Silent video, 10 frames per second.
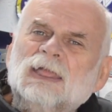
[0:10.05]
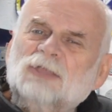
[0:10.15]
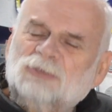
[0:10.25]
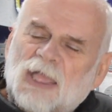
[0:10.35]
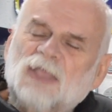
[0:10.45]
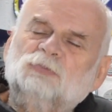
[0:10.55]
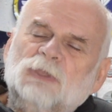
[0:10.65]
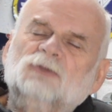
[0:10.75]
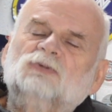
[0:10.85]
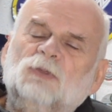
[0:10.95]
as it has
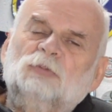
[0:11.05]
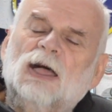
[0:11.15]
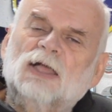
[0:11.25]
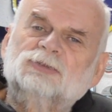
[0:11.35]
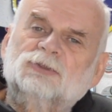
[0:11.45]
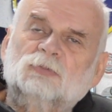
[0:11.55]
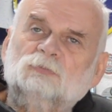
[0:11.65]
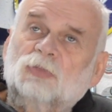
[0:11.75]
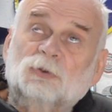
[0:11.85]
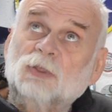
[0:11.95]
been for the past
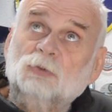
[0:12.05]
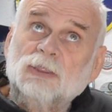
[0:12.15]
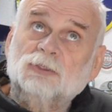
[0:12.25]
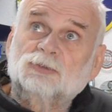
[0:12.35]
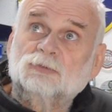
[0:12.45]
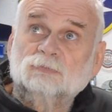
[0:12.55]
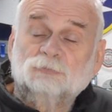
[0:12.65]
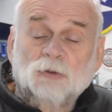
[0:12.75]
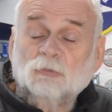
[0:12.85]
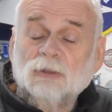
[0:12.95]
3 weeks
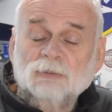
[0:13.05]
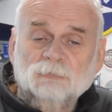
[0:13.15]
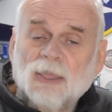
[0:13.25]
probably.